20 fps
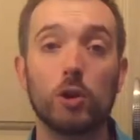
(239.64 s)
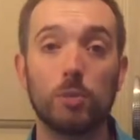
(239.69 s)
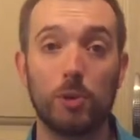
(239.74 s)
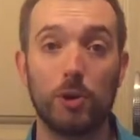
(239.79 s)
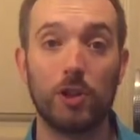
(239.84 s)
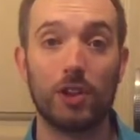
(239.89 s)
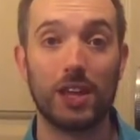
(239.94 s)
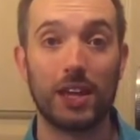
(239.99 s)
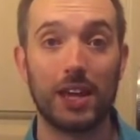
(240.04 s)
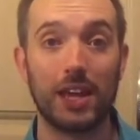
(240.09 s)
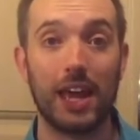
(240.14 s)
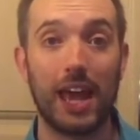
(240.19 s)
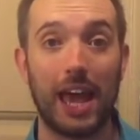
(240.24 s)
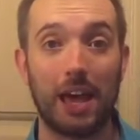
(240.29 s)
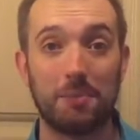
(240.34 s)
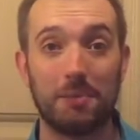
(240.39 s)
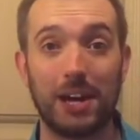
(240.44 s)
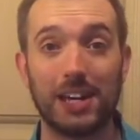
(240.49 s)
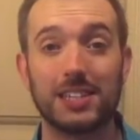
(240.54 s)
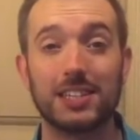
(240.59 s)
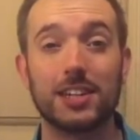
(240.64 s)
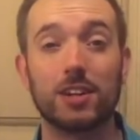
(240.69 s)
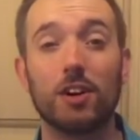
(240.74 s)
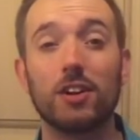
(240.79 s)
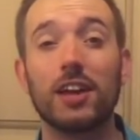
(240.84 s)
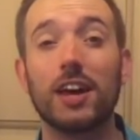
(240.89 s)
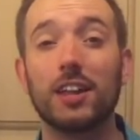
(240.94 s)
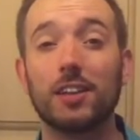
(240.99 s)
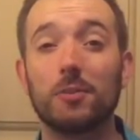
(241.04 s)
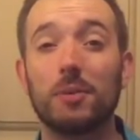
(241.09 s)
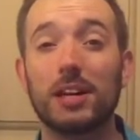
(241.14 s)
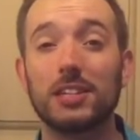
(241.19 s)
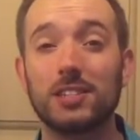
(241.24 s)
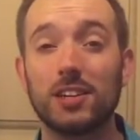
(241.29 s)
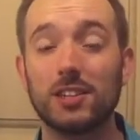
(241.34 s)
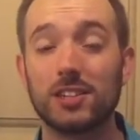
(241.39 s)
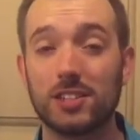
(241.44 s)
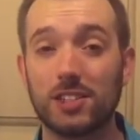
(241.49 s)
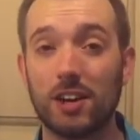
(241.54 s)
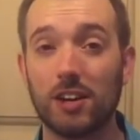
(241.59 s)
you put the icing on, otherwise
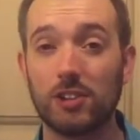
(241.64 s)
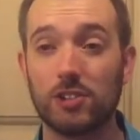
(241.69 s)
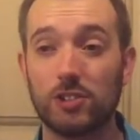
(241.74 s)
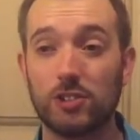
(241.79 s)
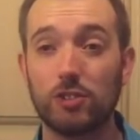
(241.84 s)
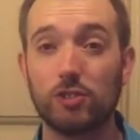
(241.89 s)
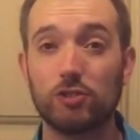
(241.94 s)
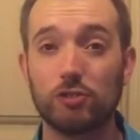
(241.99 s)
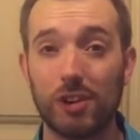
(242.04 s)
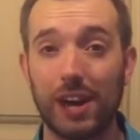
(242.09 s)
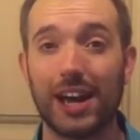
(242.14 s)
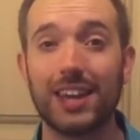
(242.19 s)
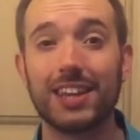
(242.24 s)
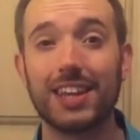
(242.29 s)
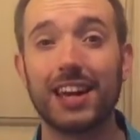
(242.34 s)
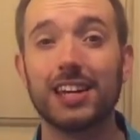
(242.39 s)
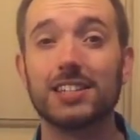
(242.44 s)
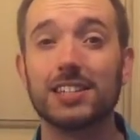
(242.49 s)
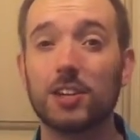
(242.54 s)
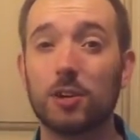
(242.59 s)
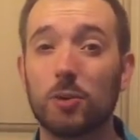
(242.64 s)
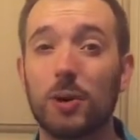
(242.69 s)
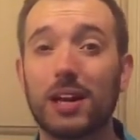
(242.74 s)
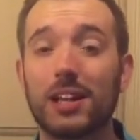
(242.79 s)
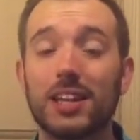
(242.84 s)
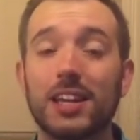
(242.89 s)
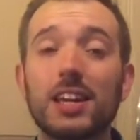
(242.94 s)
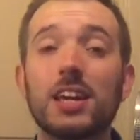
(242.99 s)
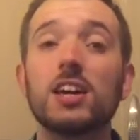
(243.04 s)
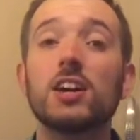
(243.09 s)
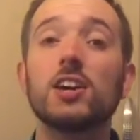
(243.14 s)
it'll start to dry the icing quickly,